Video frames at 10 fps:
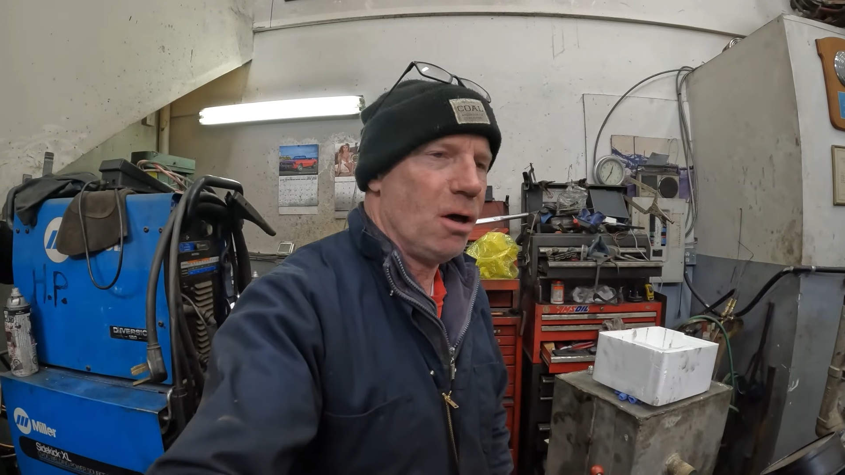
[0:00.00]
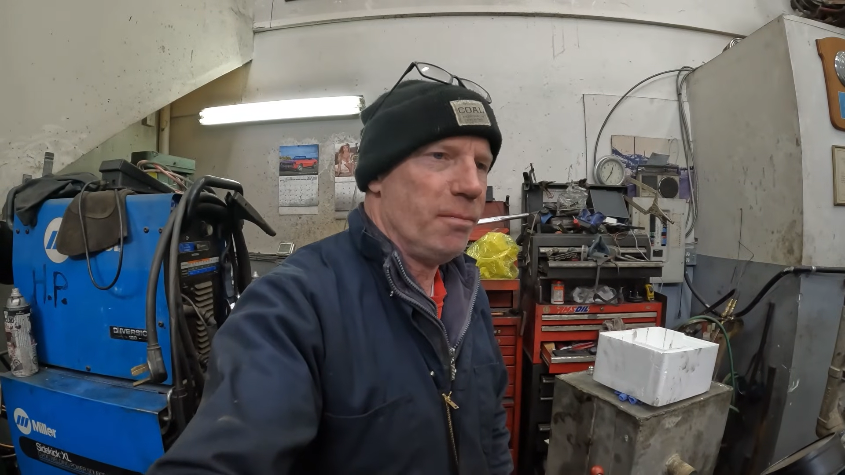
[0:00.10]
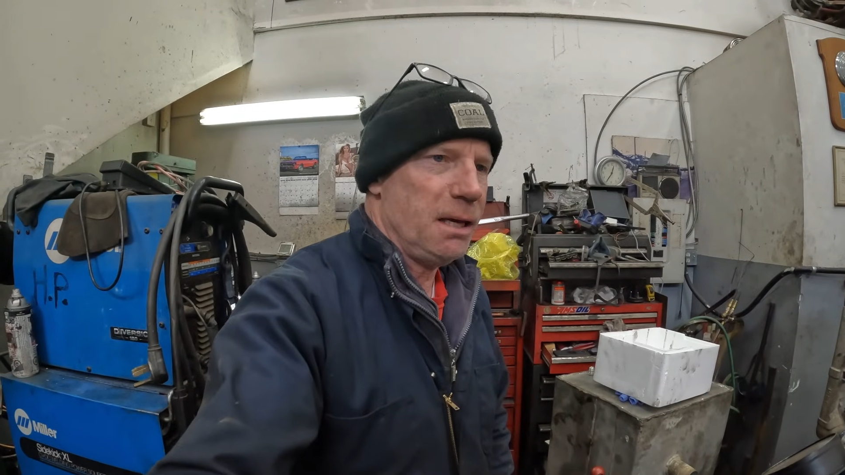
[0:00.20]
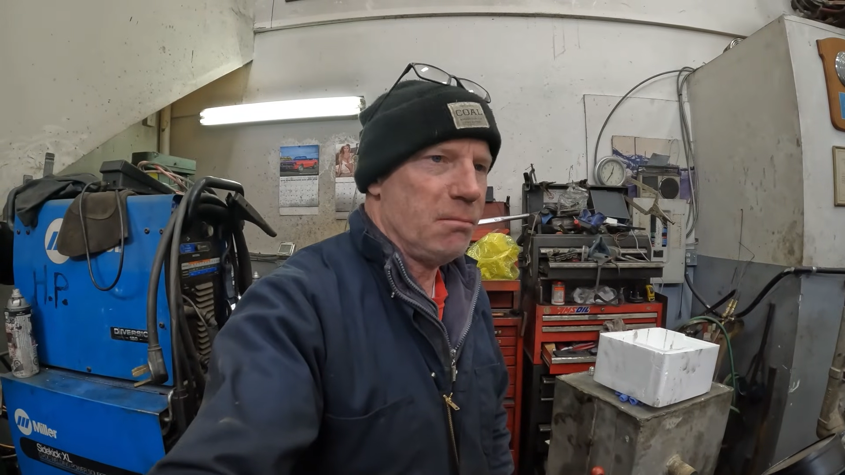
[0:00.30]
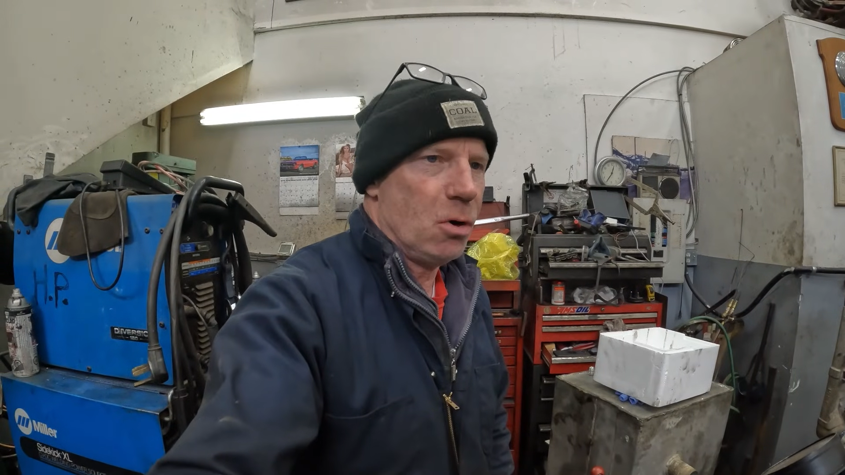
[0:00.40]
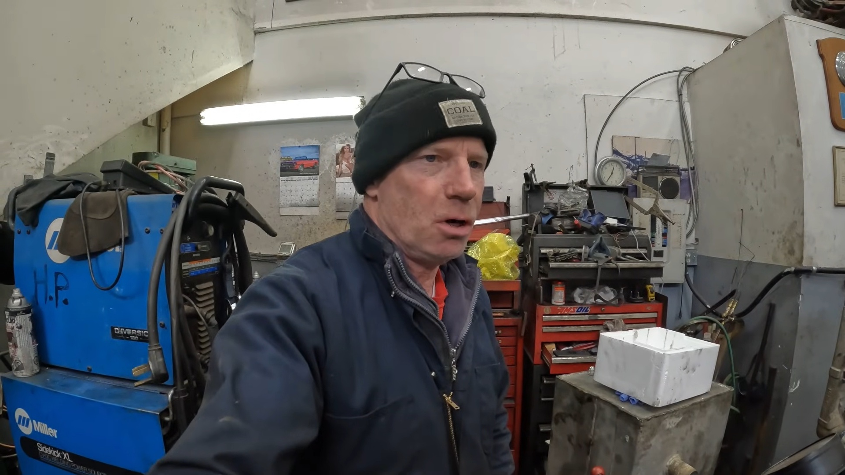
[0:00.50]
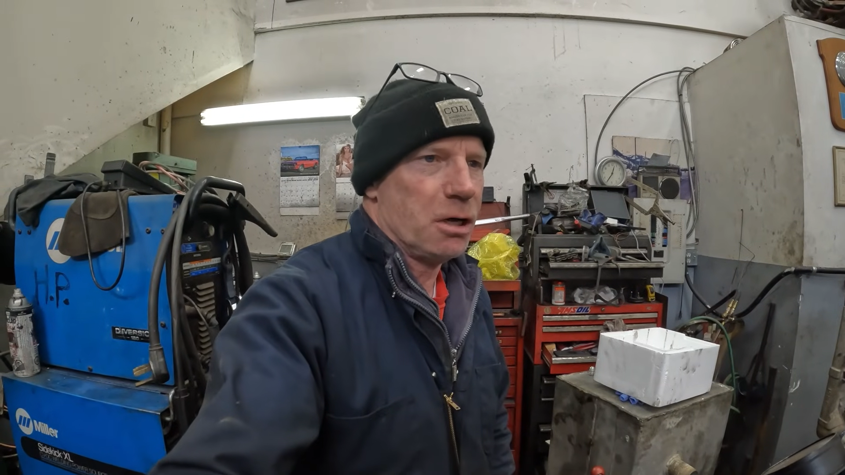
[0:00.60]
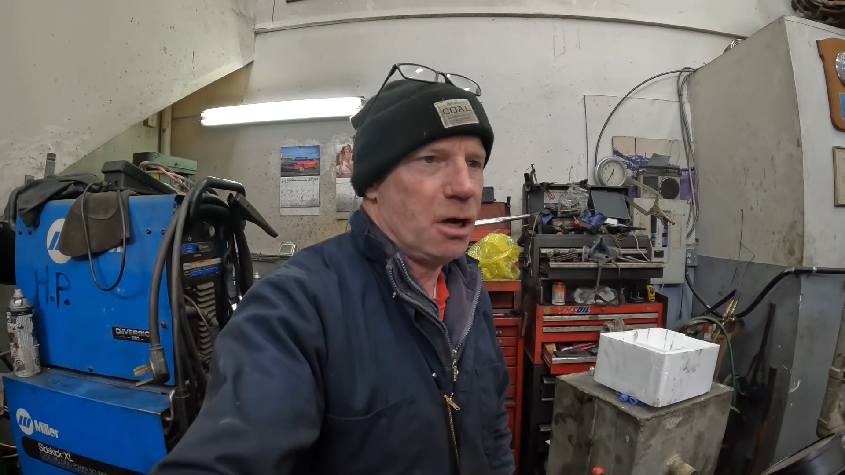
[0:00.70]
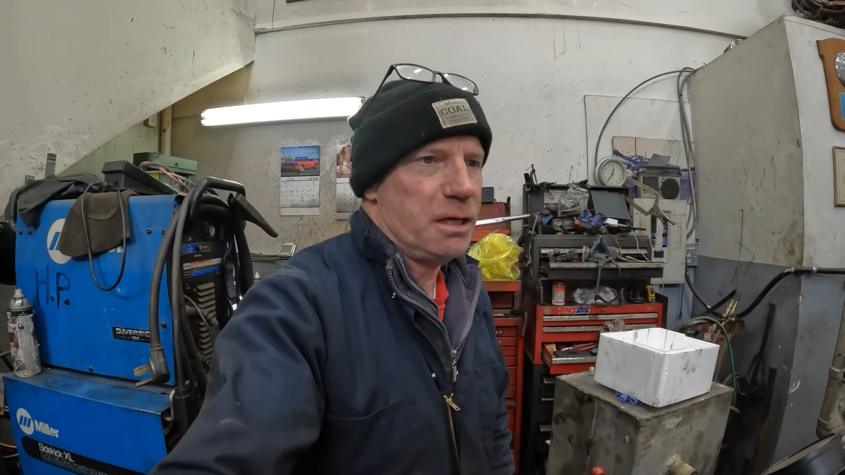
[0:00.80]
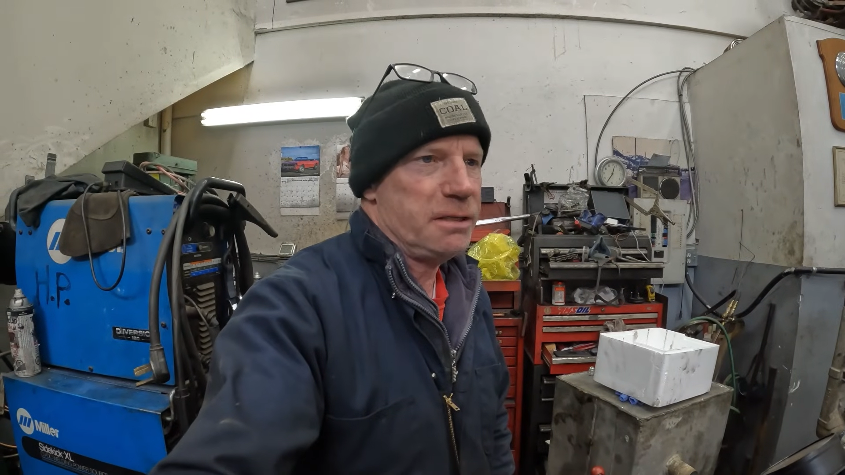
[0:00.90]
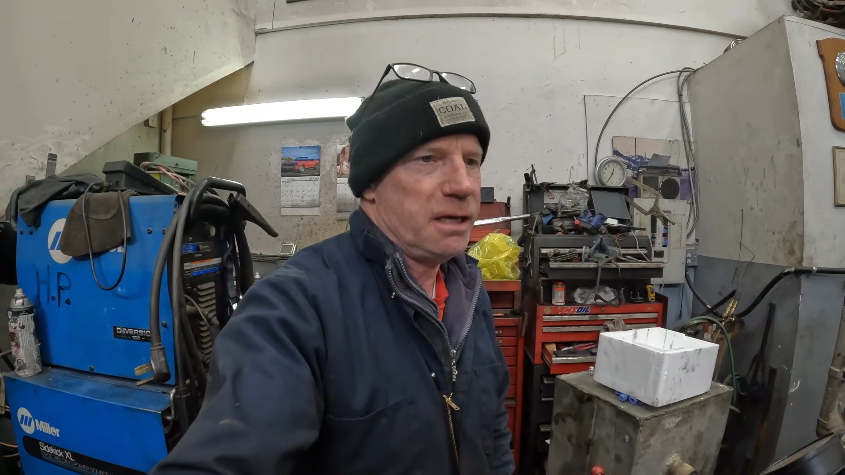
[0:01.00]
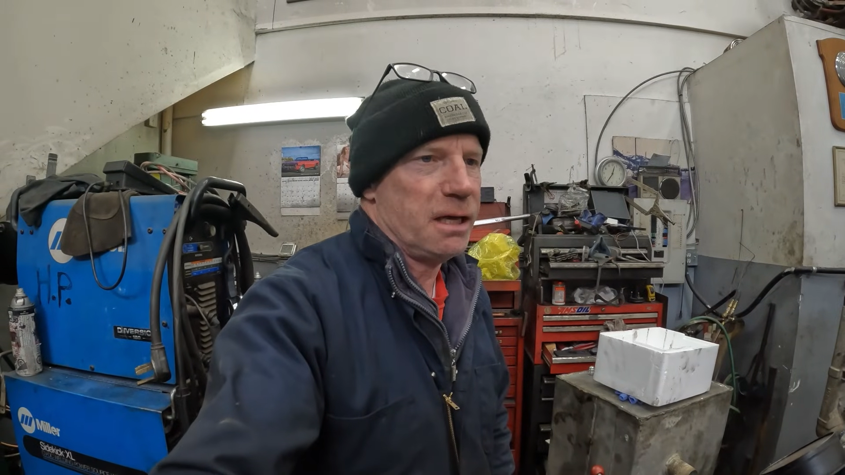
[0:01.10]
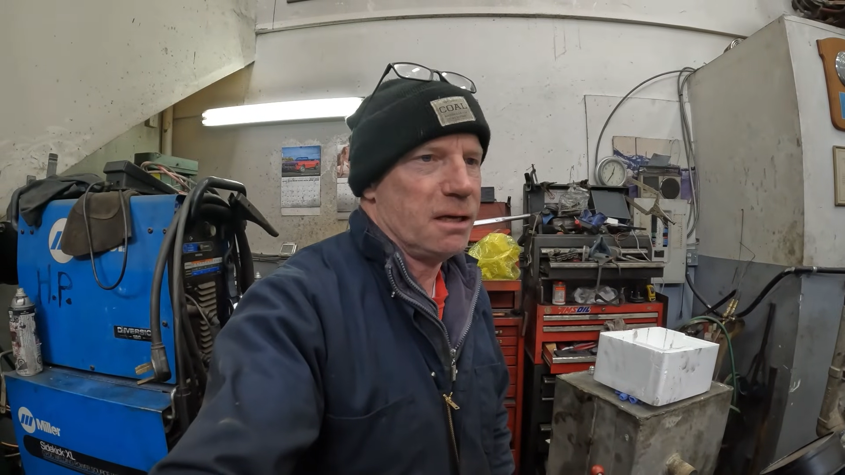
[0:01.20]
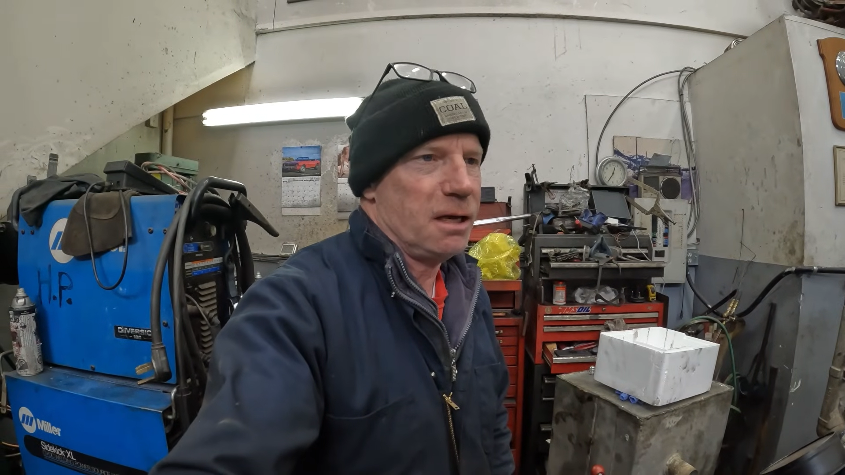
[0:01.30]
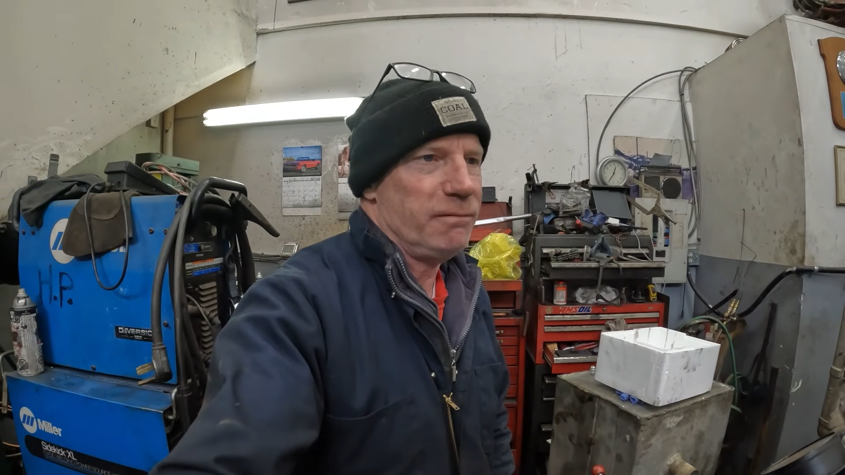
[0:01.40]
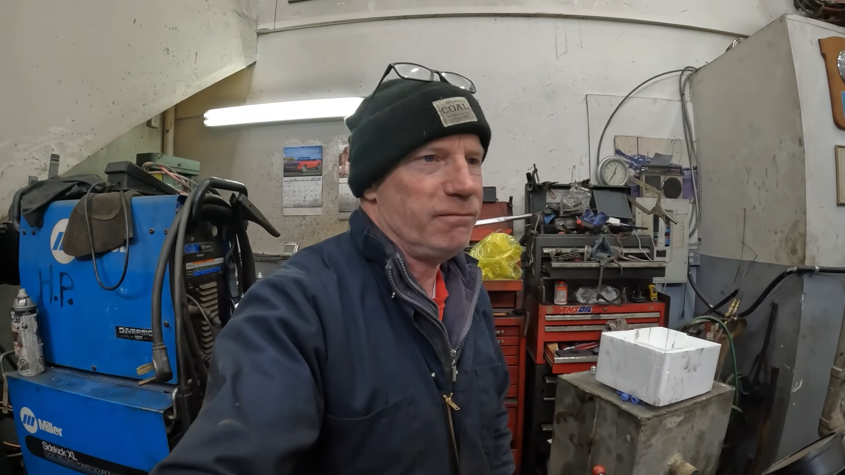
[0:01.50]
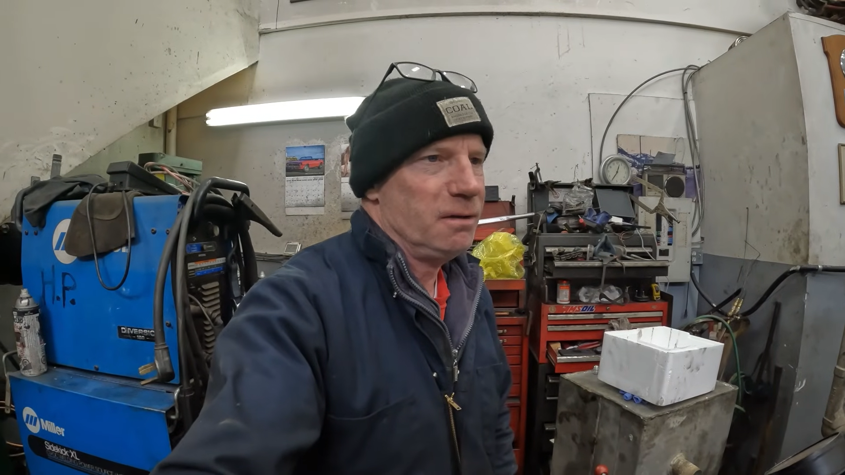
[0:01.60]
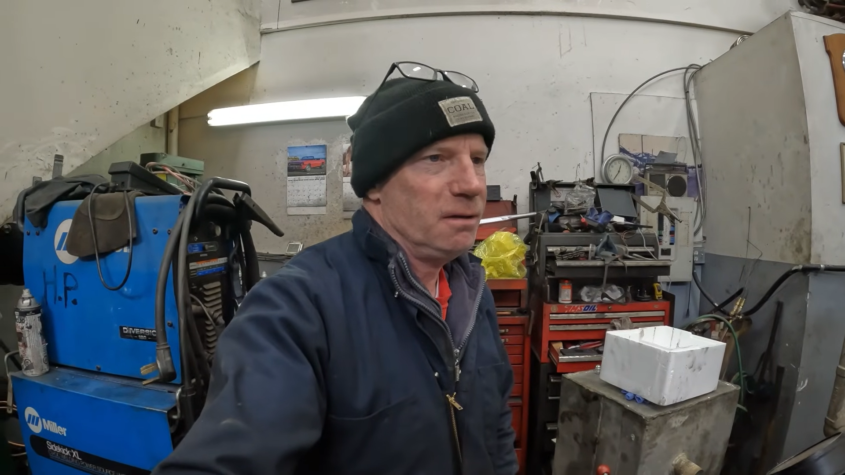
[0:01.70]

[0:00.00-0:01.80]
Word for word: I'll make more content. I've